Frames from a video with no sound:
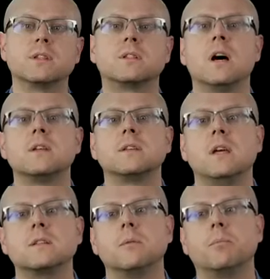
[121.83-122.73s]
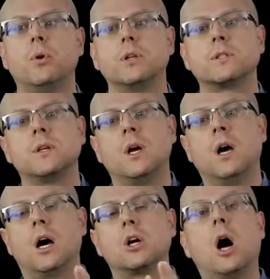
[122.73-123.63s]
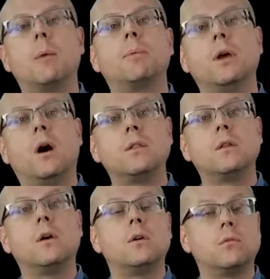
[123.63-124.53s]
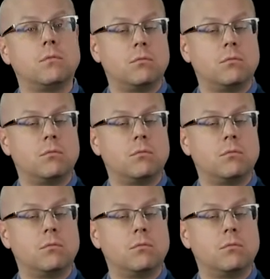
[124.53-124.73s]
this does is it puts a copy on the